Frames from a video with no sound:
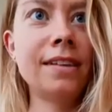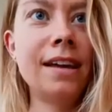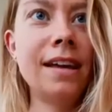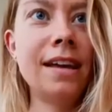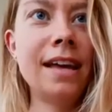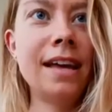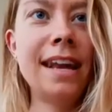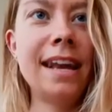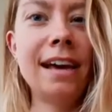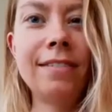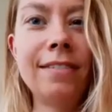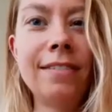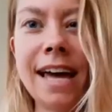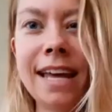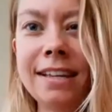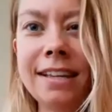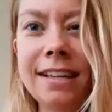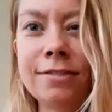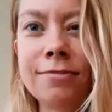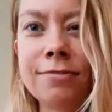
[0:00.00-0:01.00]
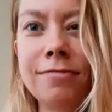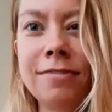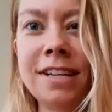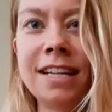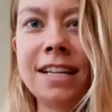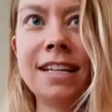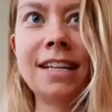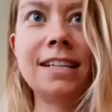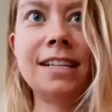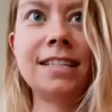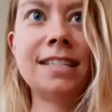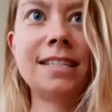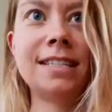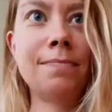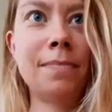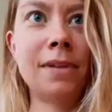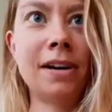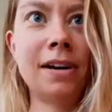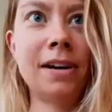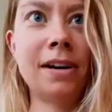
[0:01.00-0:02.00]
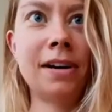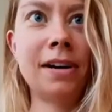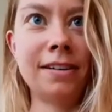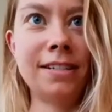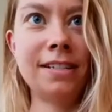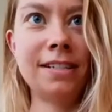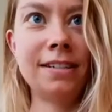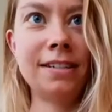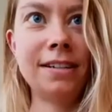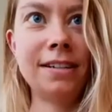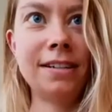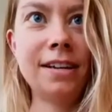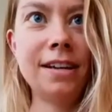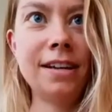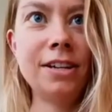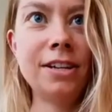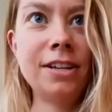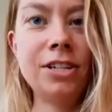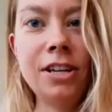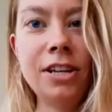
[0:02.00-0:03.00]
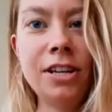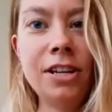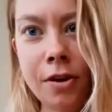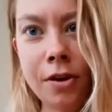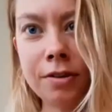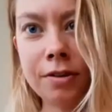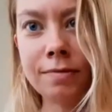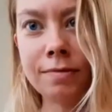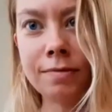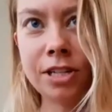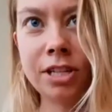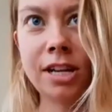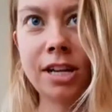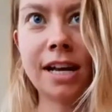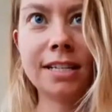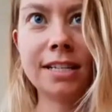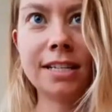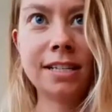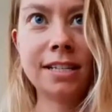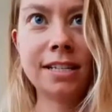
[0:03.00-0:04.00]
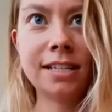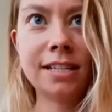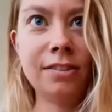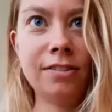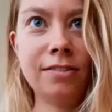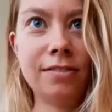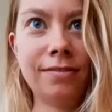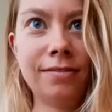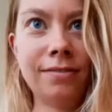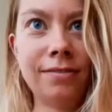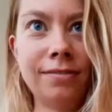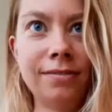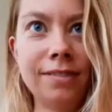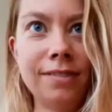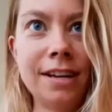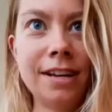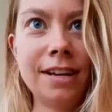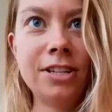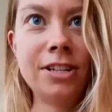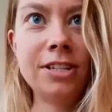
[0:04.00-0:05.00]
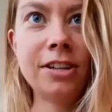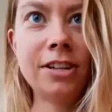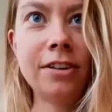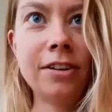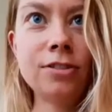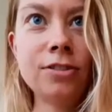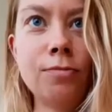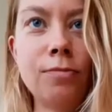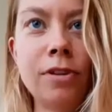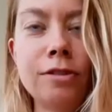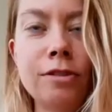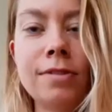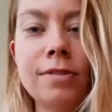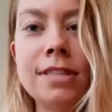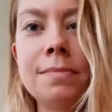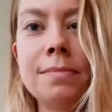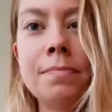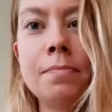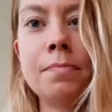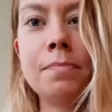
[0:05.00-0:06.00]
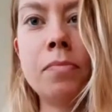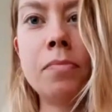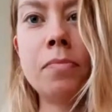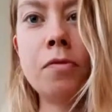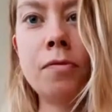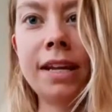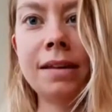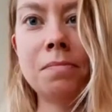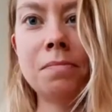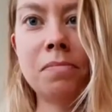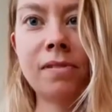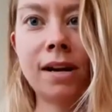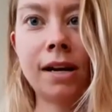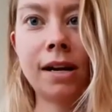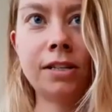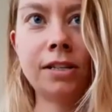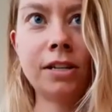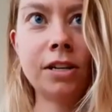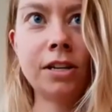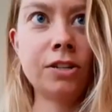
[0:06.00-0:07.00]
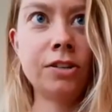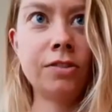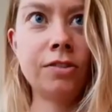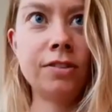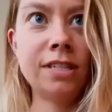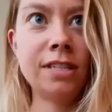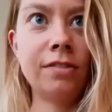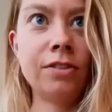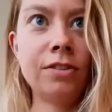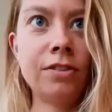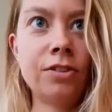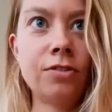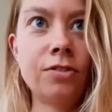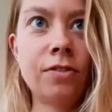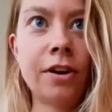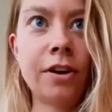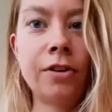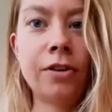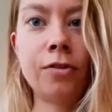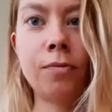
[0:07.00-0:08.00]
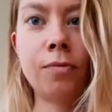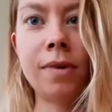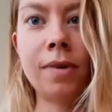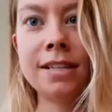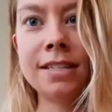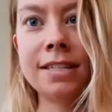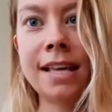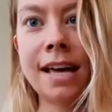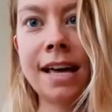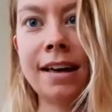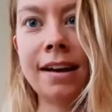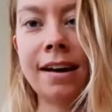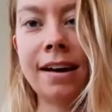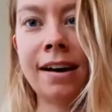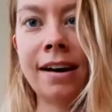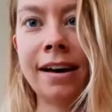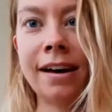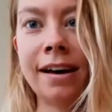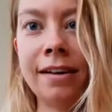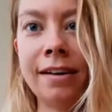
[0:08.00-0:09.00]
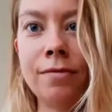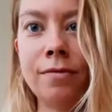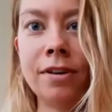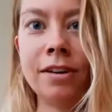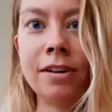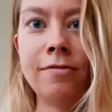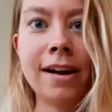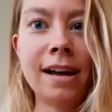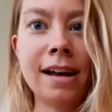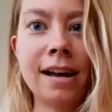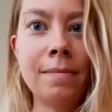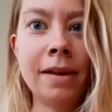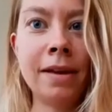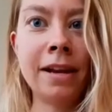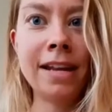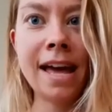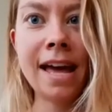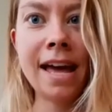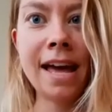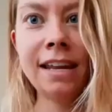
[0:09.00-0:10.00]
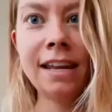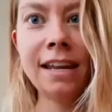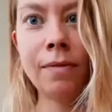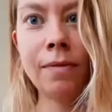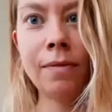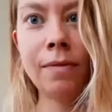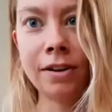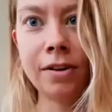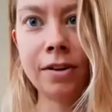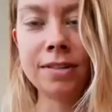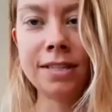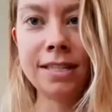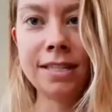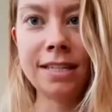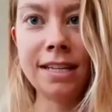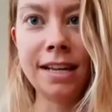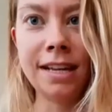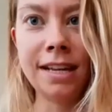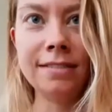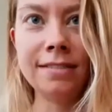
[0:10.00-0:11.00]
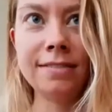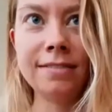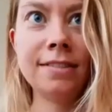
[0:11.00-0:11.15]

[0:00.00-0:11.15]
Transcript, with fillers: And now Annie's really smart. She knows what she has to do. She's also worked with some brilliant practitioners here in Toronto, ones that I would recommend anyone go see.